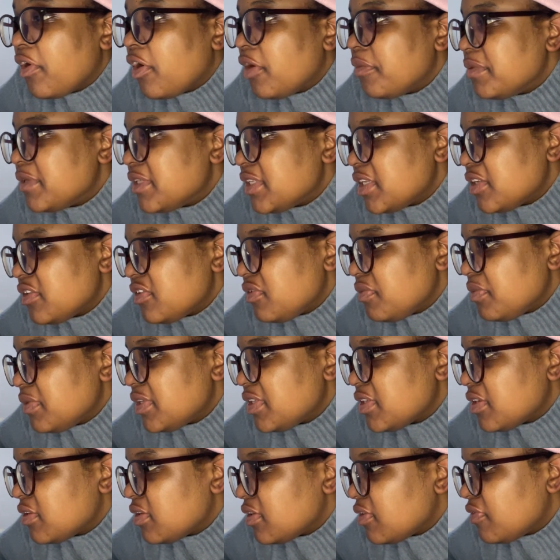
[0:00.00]
obsessed with
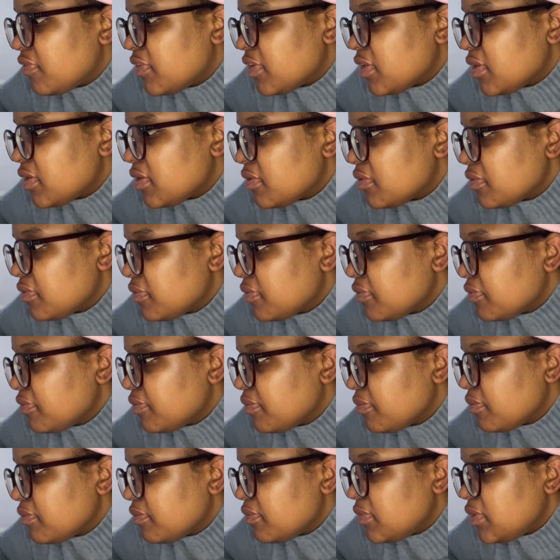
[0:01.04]
South Africa.
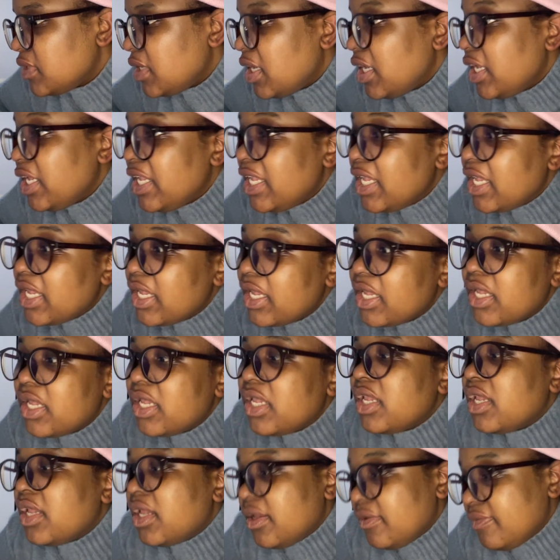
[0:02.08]
He
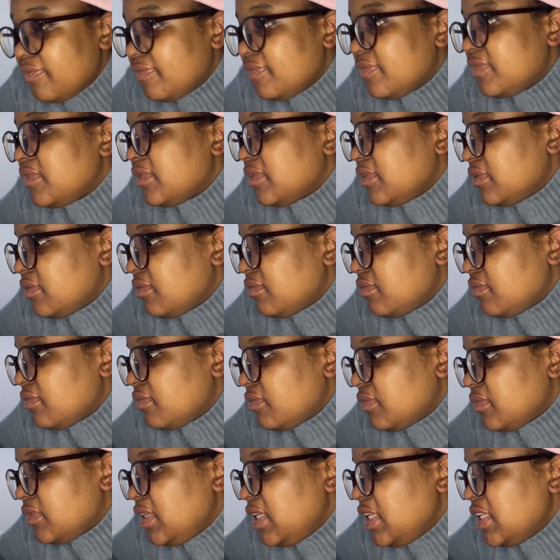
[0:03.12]

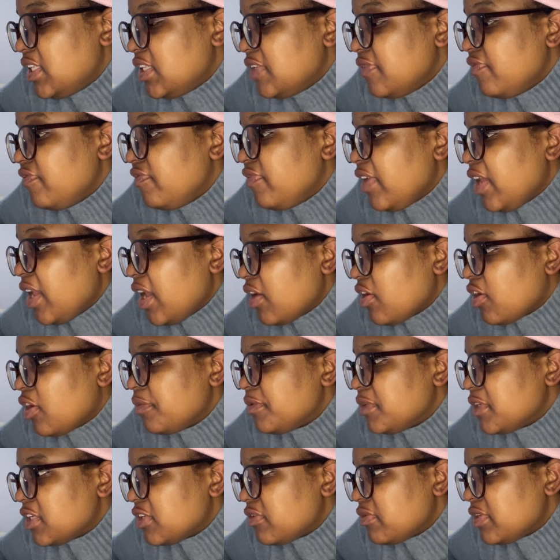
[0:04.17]
he's very
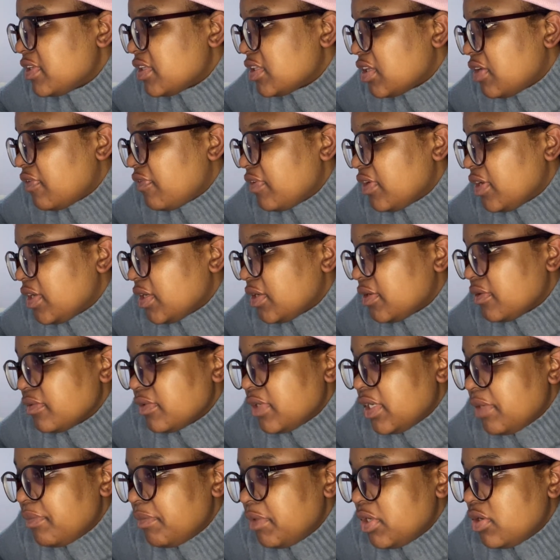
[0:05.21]
obsessed with South Africa
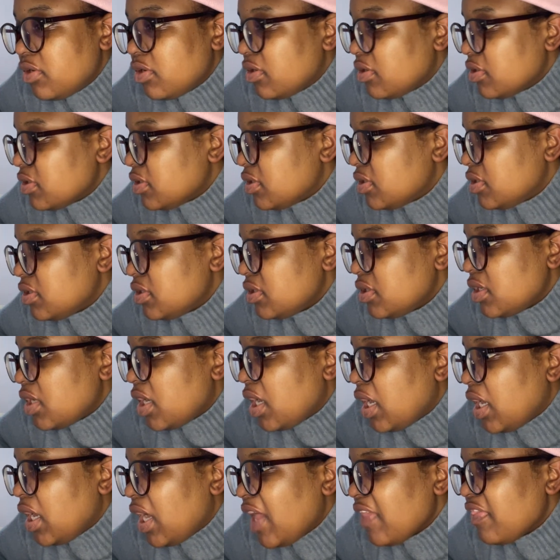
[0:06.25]
because
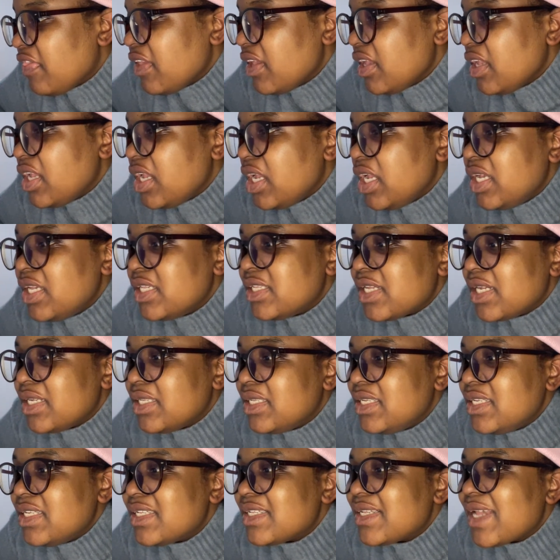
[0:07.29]
I think he is a
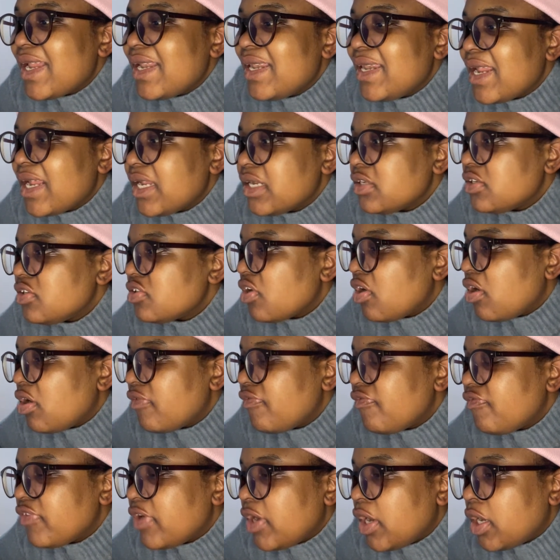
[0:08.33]
descendant
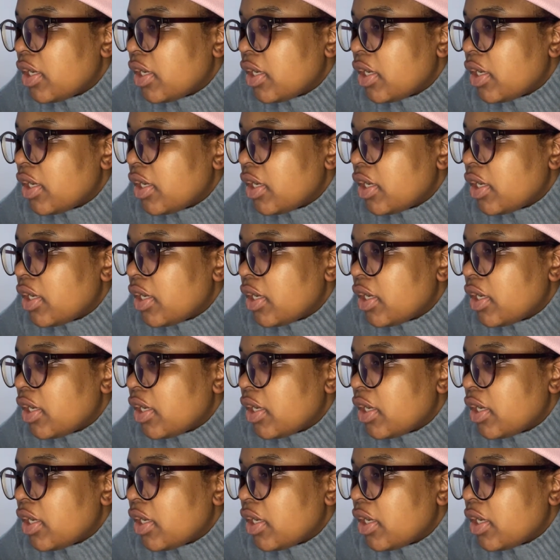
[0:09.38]
of